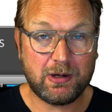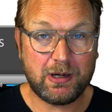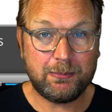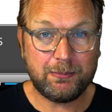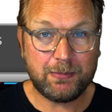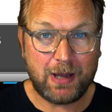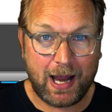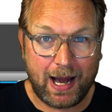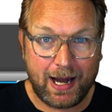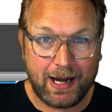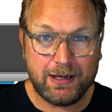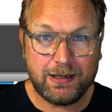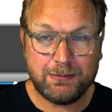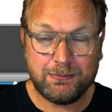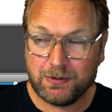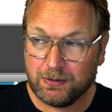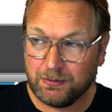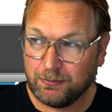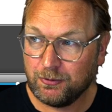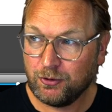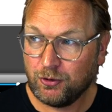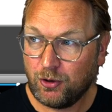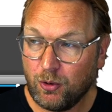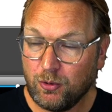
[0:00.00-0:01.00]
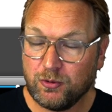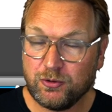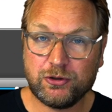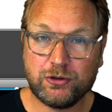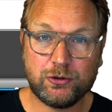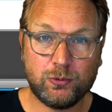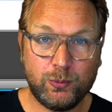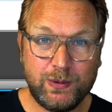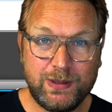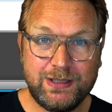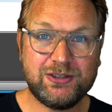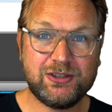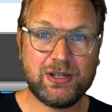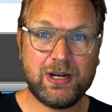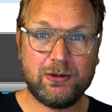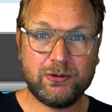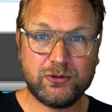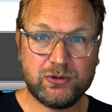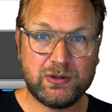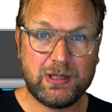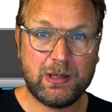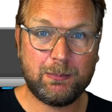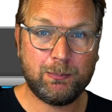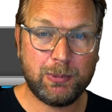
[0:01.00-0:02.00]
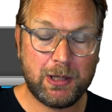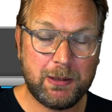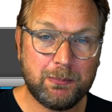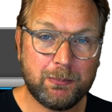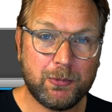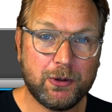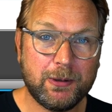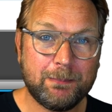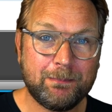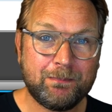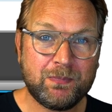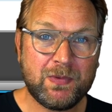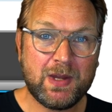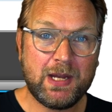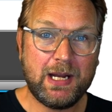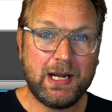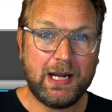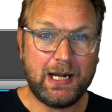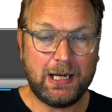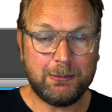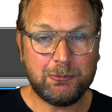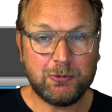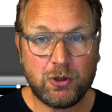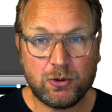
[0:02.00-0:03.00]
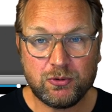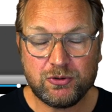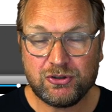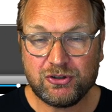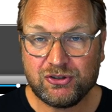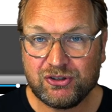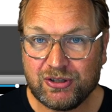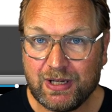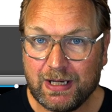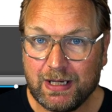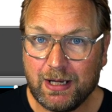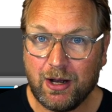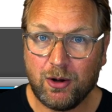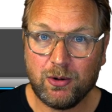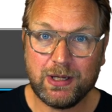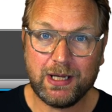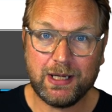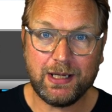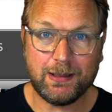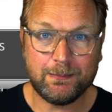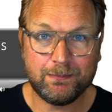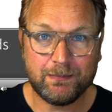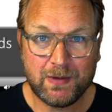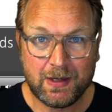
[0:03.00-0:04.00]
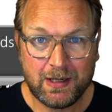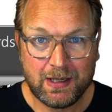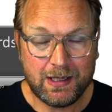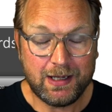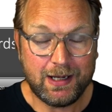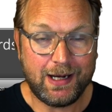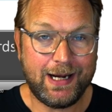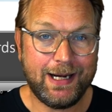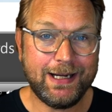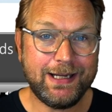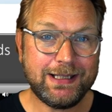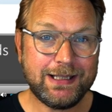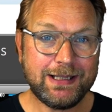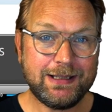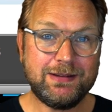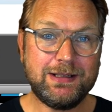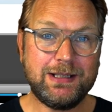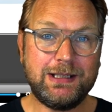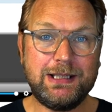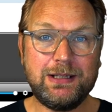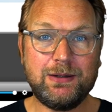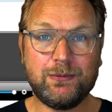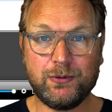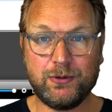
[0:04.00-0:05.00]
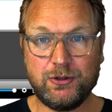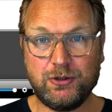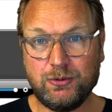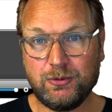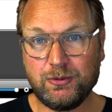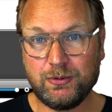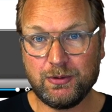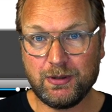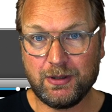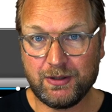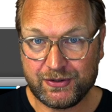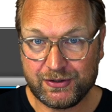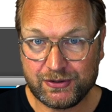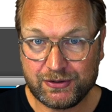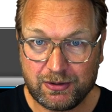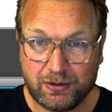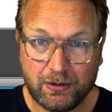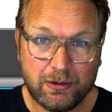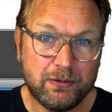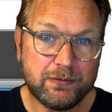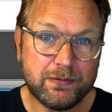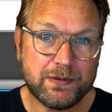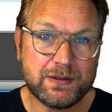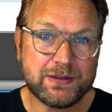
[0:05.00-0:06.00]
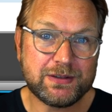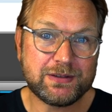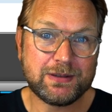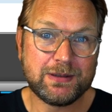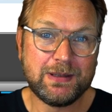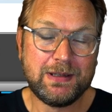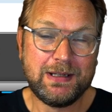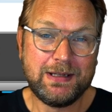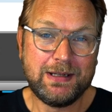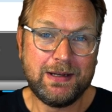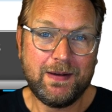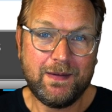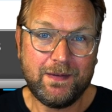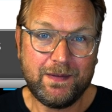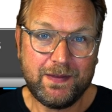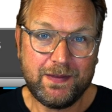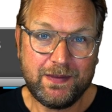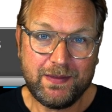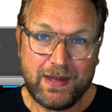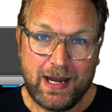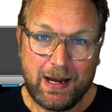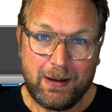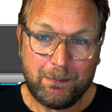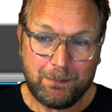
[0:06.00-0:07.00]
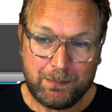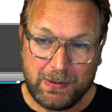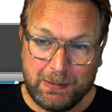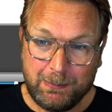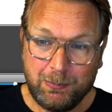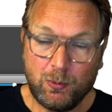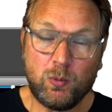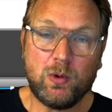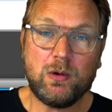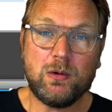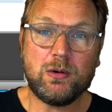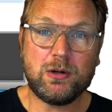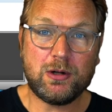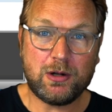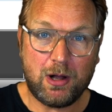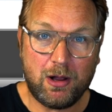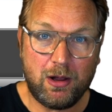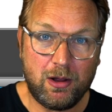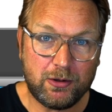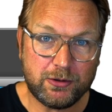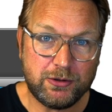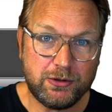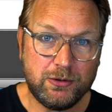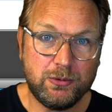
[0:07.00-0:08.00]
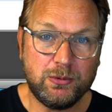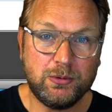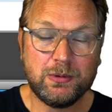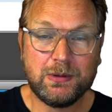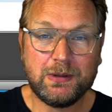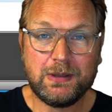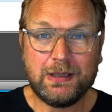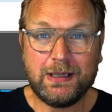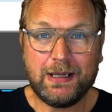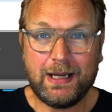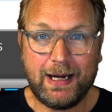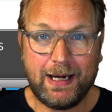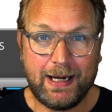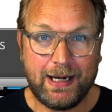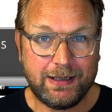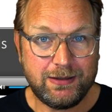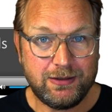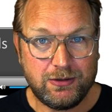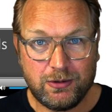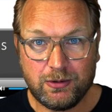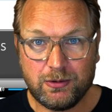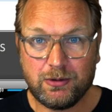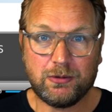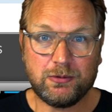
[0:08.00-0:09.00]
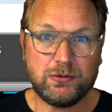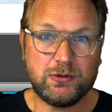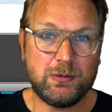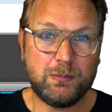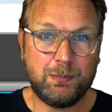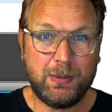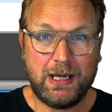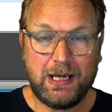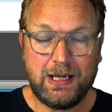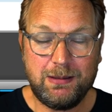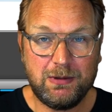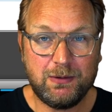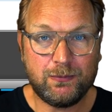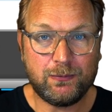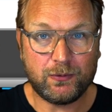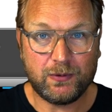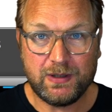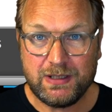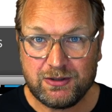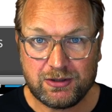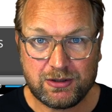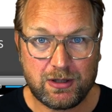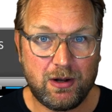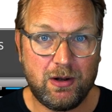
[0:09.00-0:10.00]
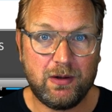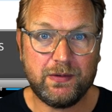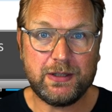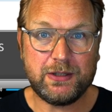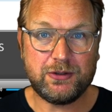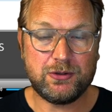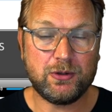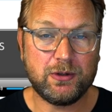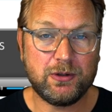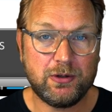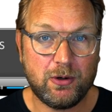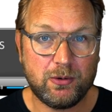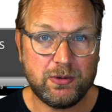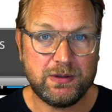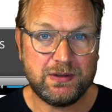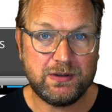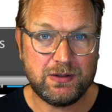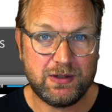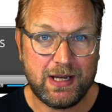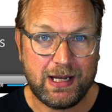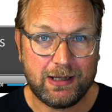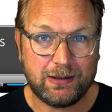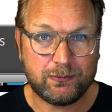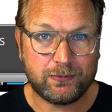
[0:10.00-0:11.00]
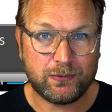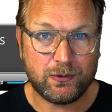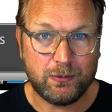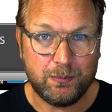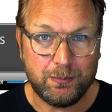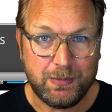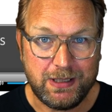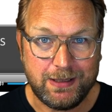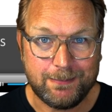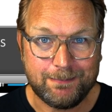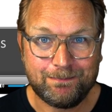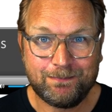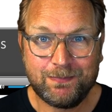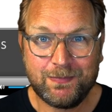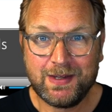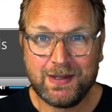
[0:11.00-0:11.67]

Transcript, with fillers: I'm I'm going to reach out to the plumber and I'm going to say, okay, I can deliver you a service that people will call you and you're going to pay me for each call that you're going to get from me.